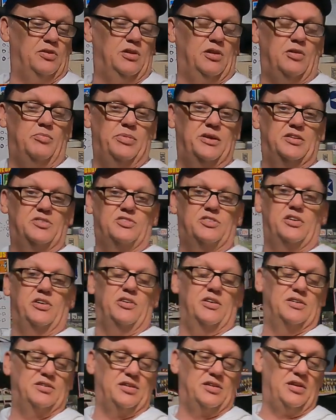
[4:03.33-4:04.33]
a little bit
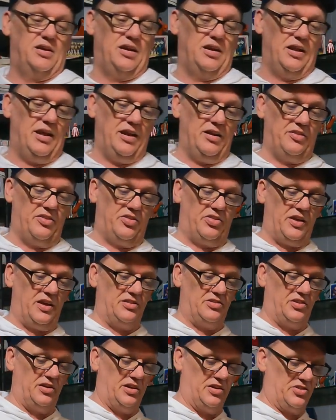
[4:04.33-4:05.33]
serious. A lot of the
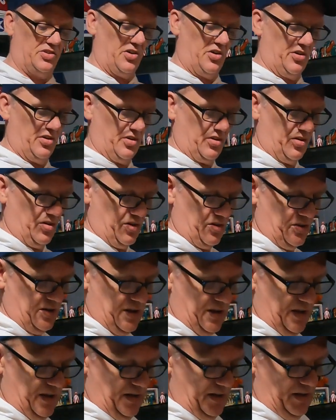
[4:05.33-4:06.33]
things in this
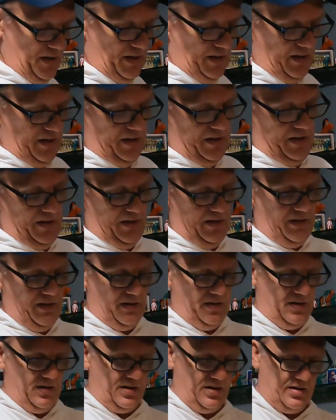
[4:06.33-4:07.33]
article
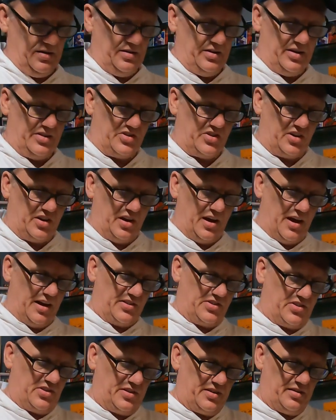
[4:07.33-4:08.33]

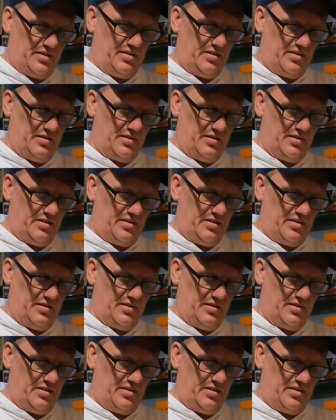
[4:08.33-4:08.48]
discussed